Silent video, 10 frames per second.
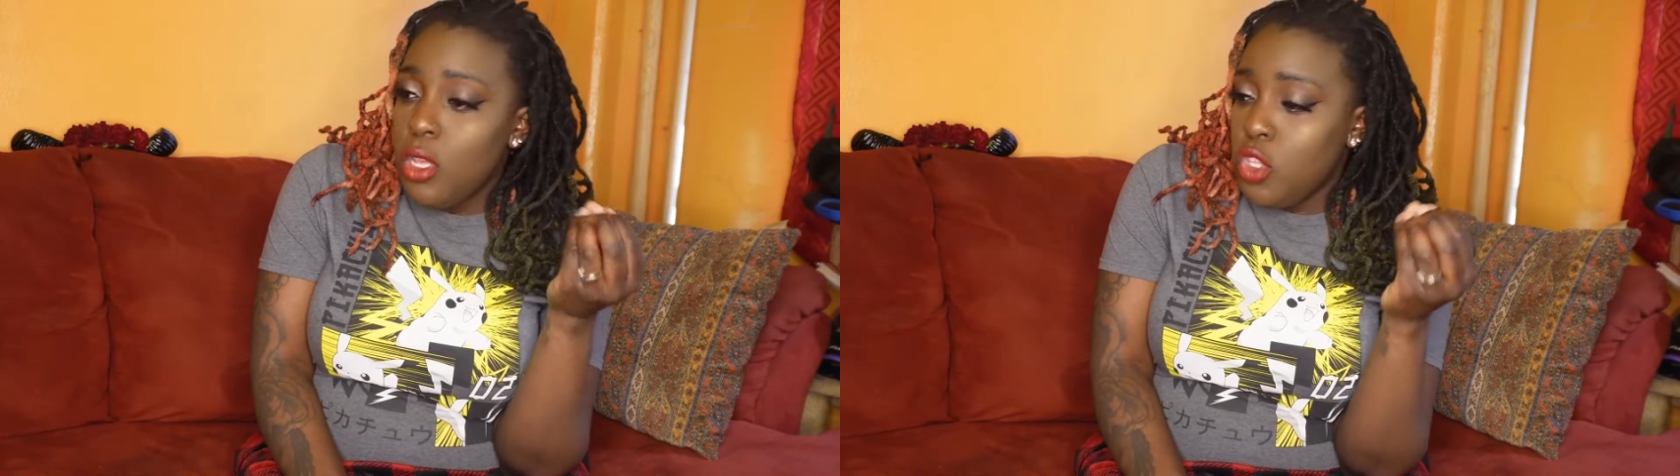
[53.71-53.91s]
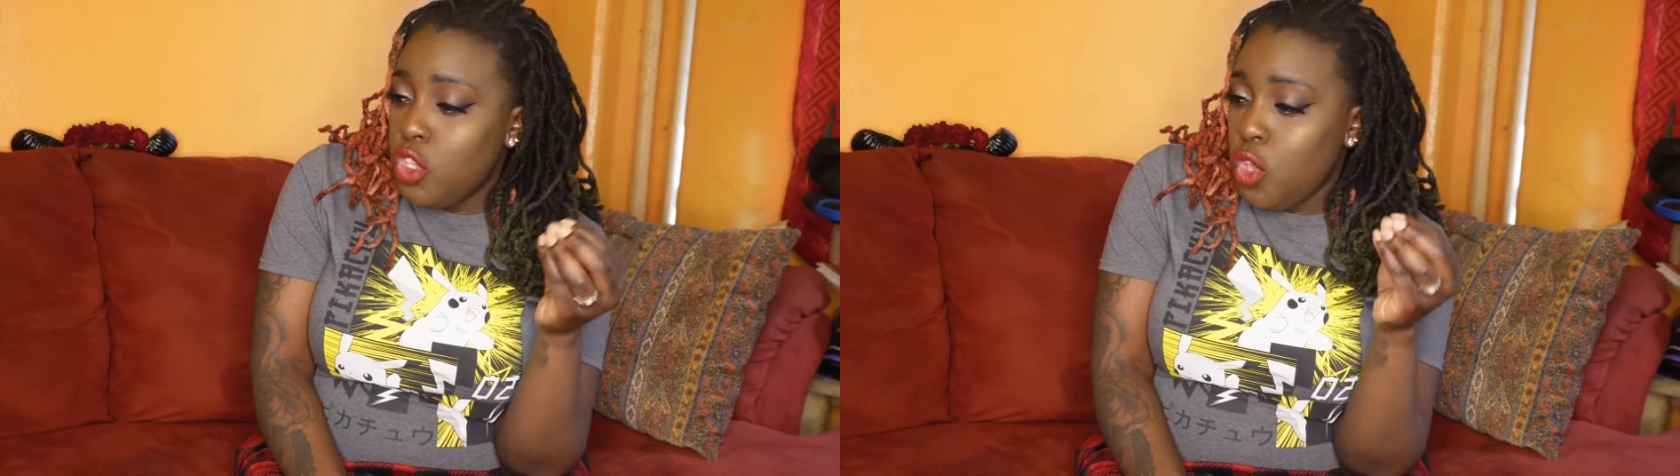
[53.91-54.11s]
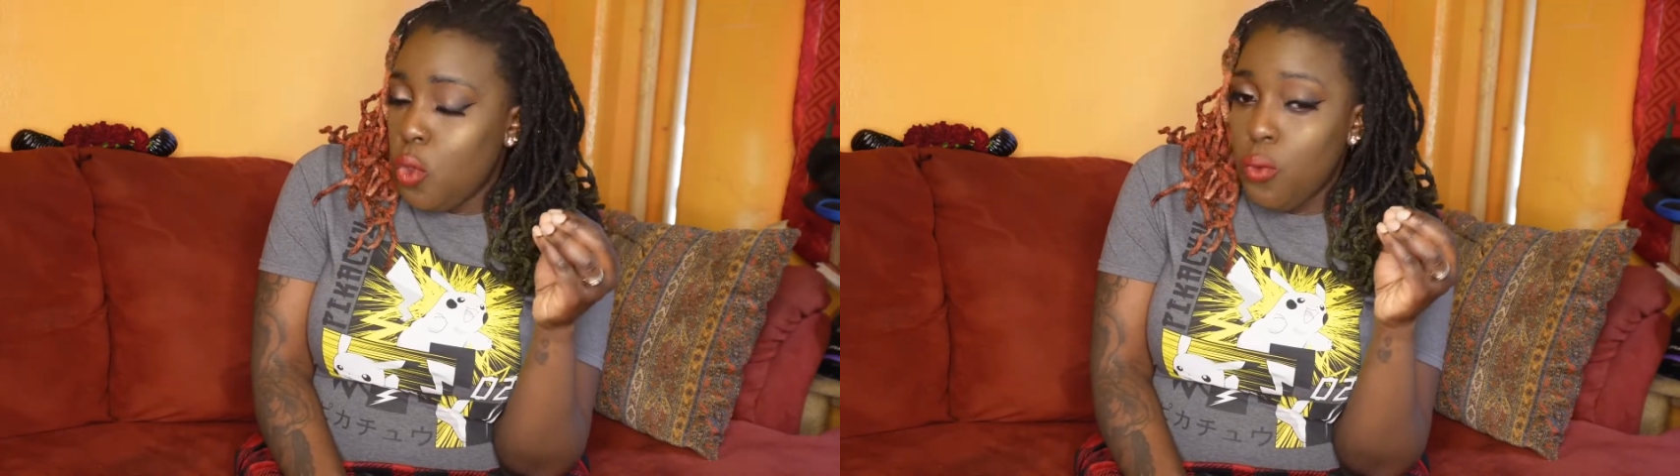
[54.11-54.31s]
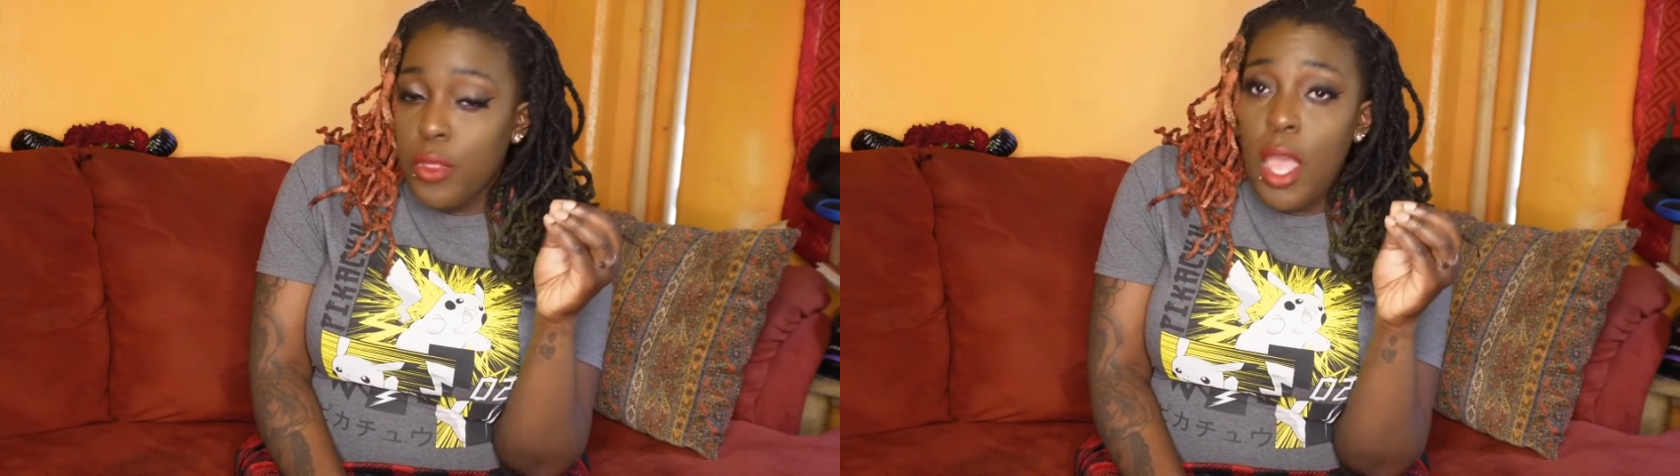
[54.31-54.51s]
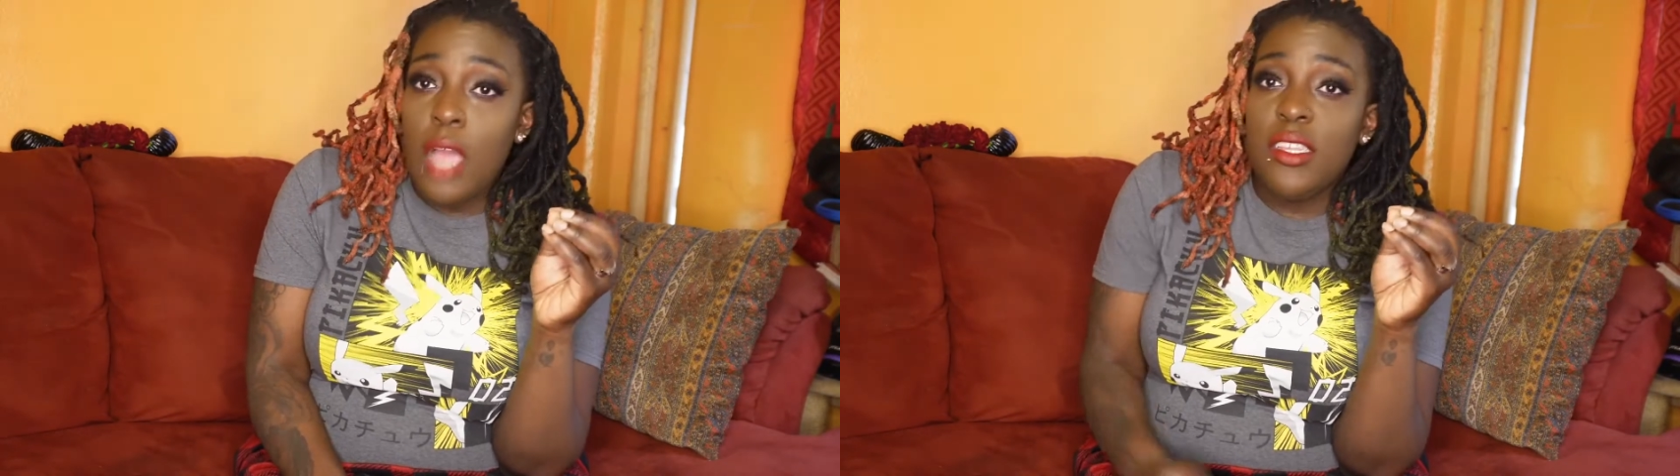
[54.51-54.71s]
So the
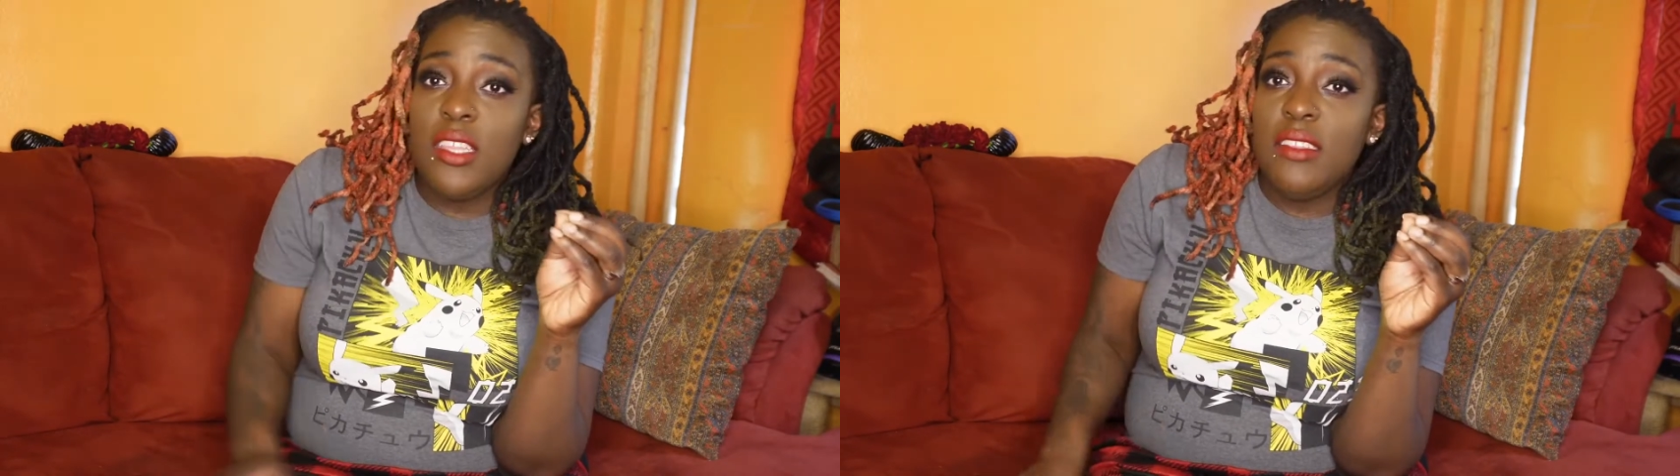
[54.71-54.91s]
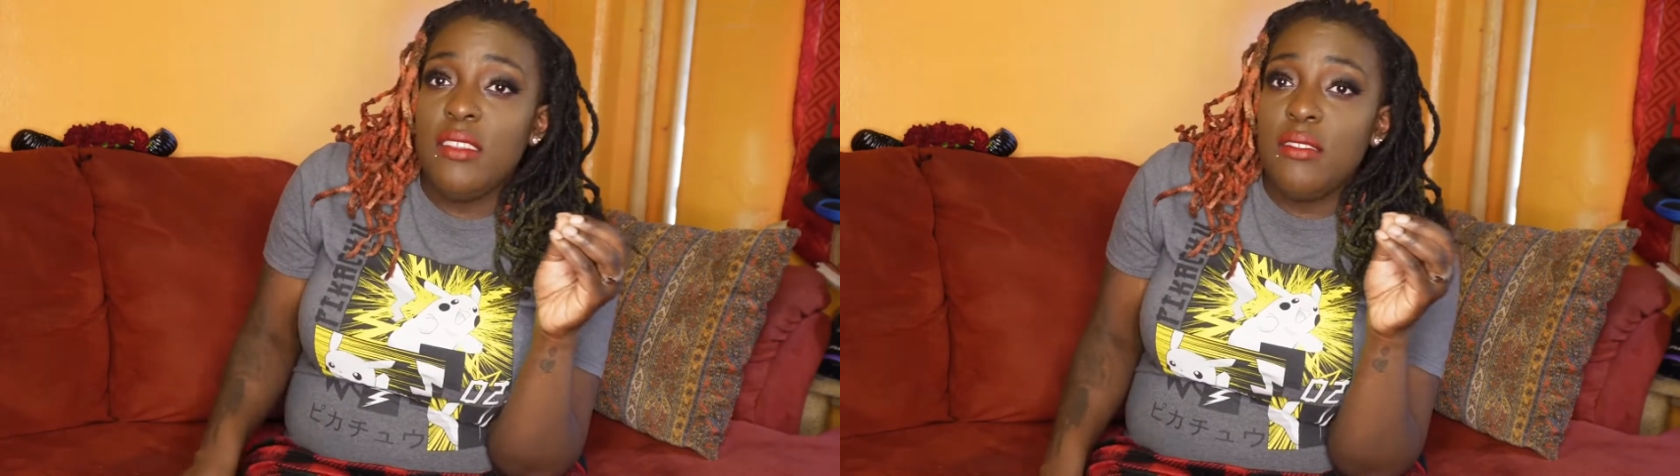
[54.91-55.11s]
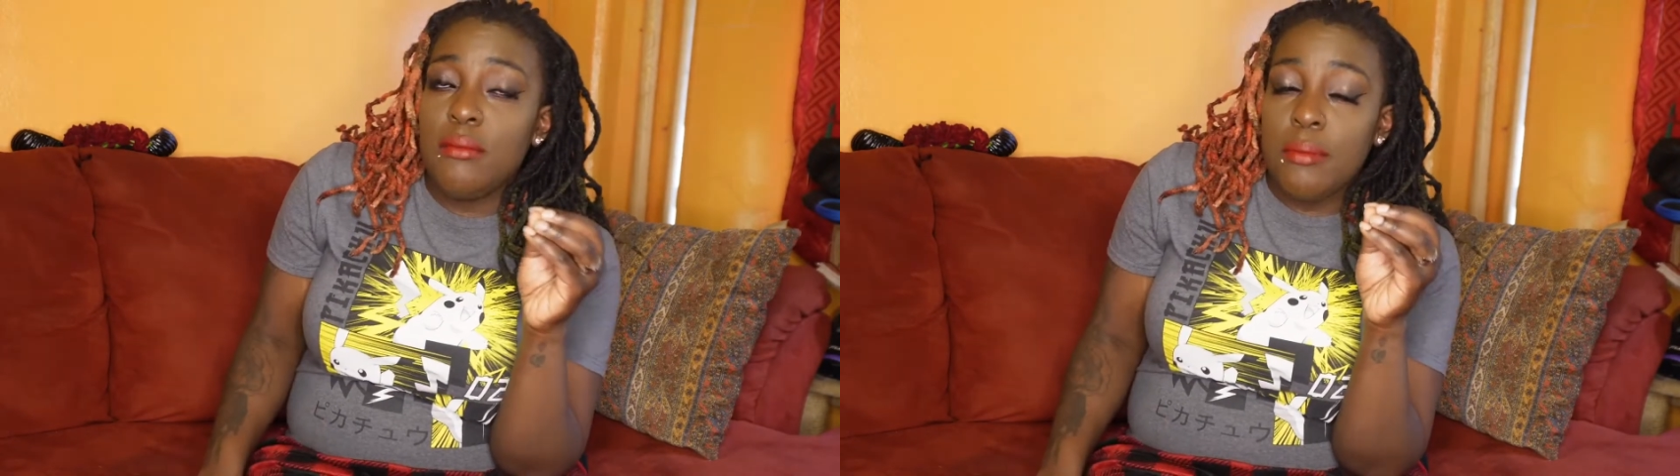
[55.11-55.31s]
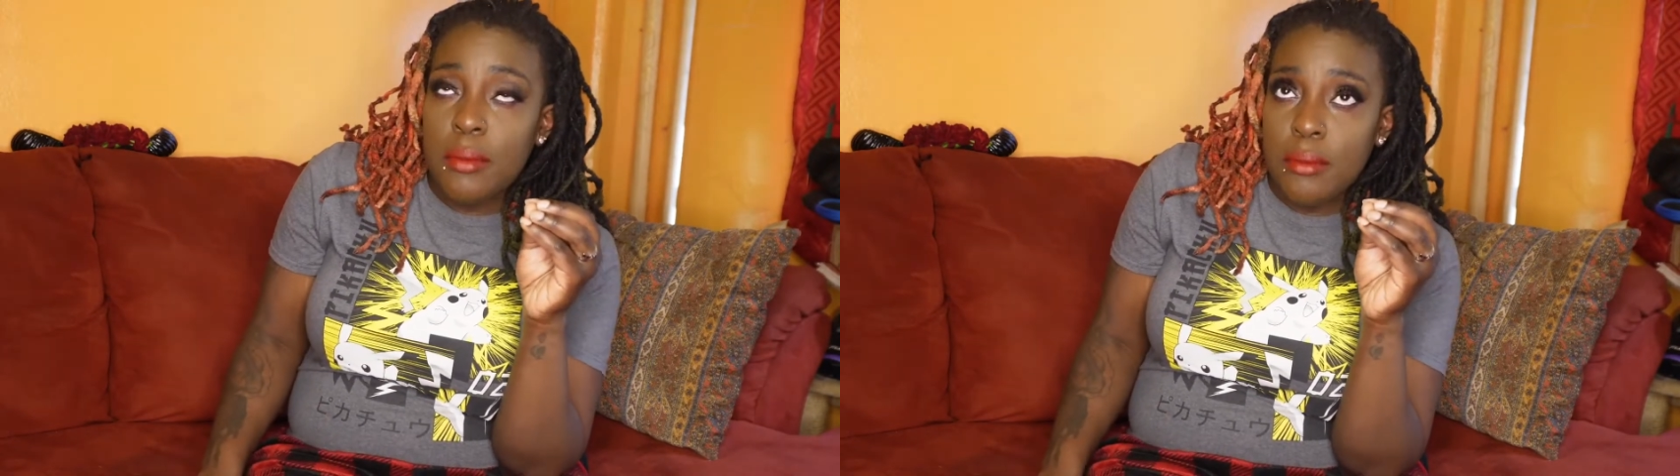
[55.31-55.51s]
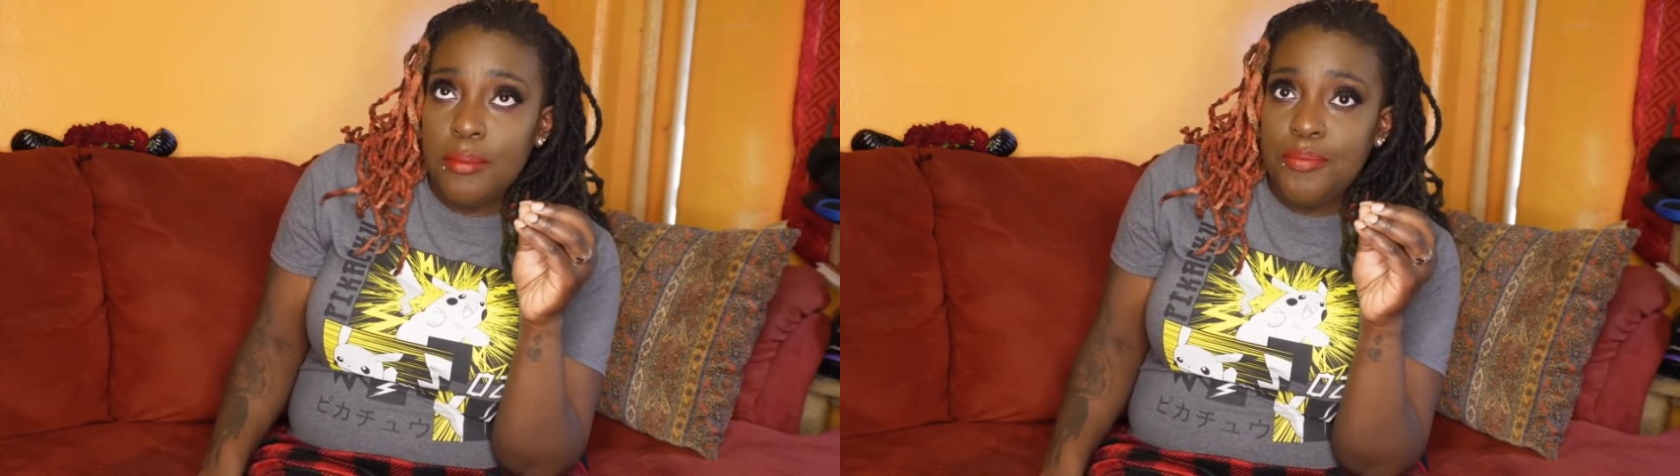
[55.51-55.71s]
contact lenses,